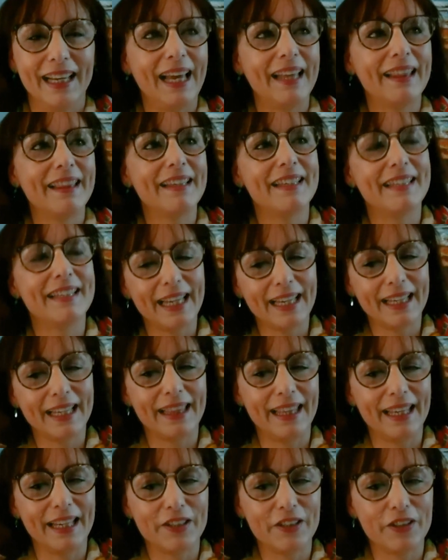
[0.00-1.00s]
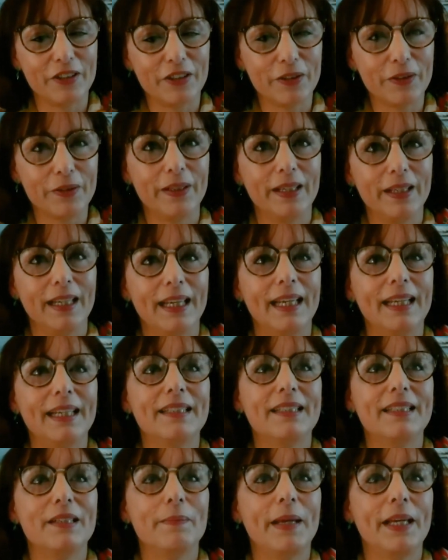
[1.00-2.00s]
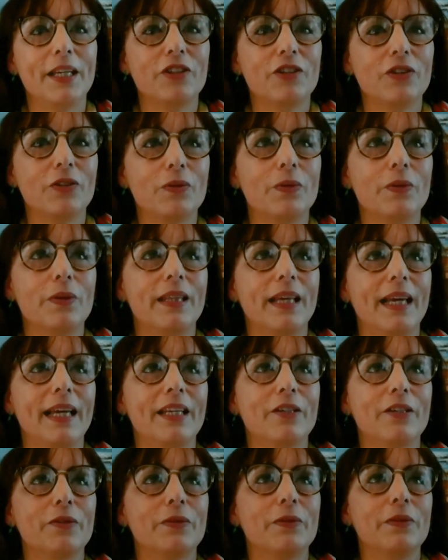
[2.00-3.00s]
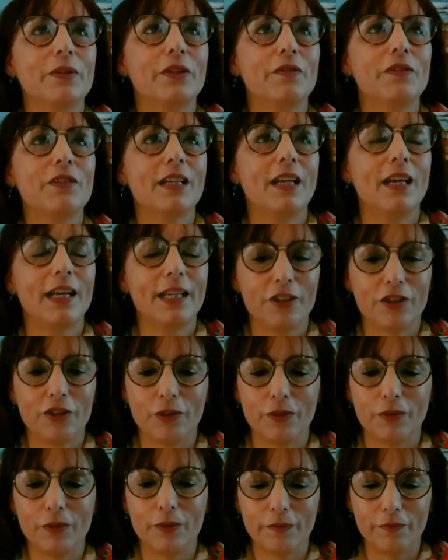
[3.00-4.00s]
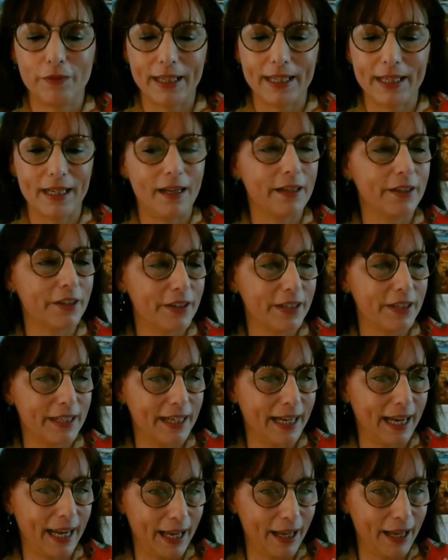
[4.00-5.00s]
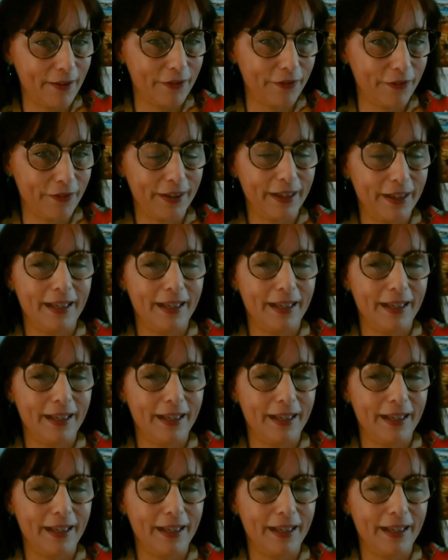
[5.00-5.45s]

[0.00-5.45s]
And the second thing to do is to make sure that you've sliced your red onions in half